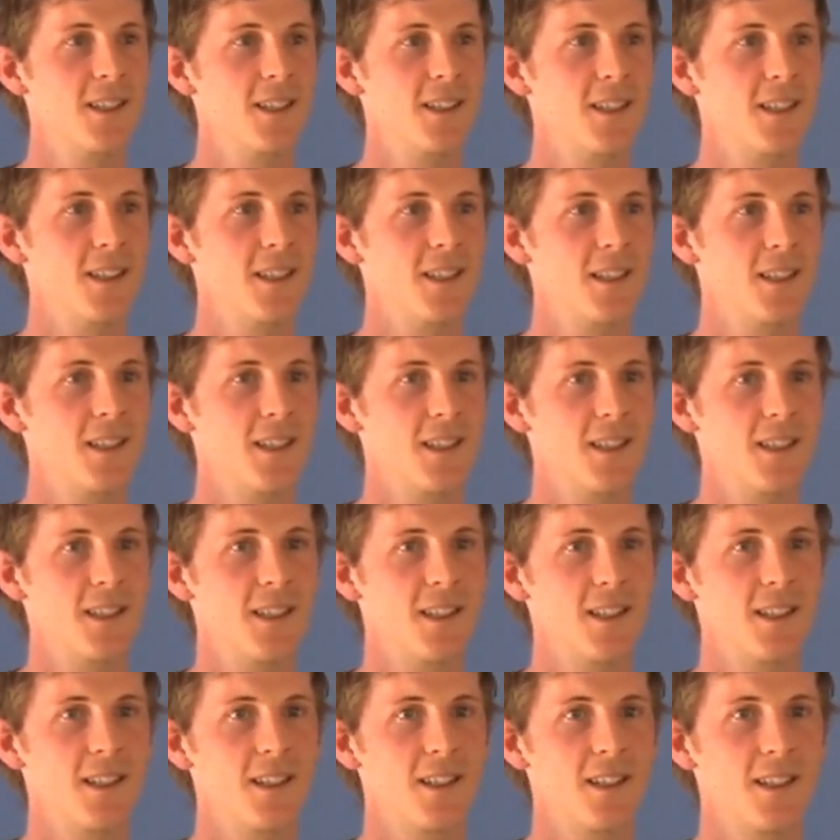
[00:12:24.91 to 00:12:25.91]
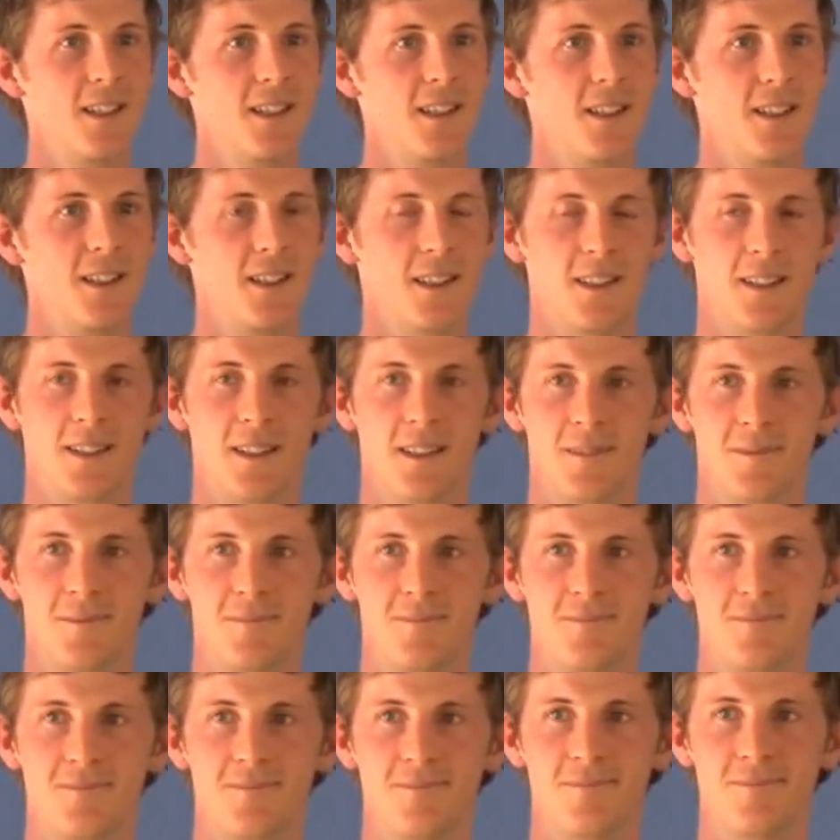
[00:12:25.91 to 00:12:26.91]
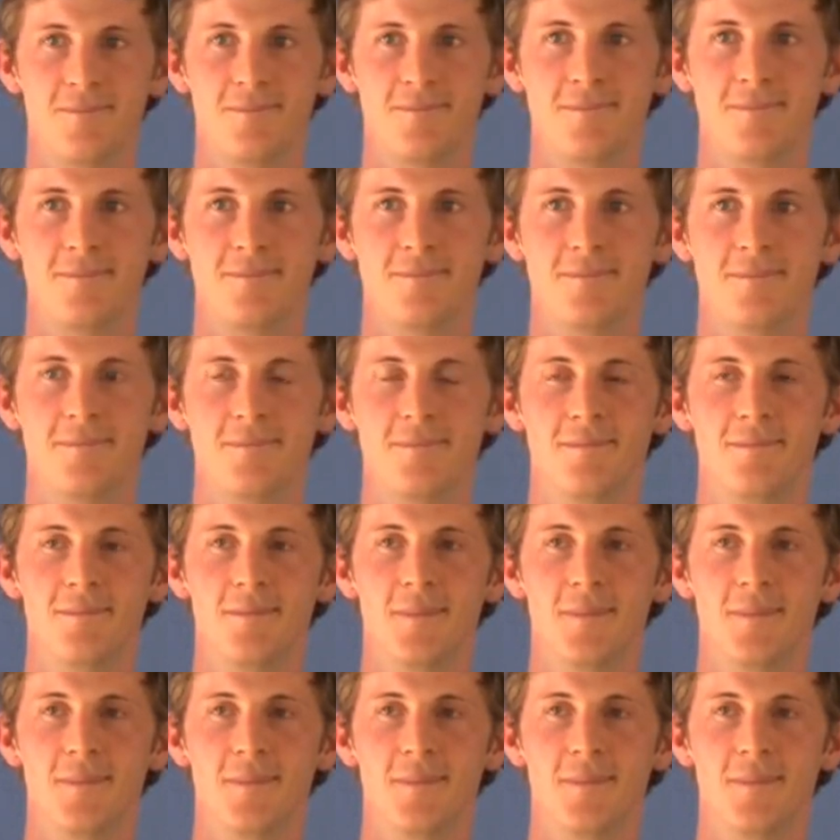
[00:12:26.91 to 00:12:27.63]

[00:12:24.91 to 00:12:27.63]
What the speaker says: Nothing is said.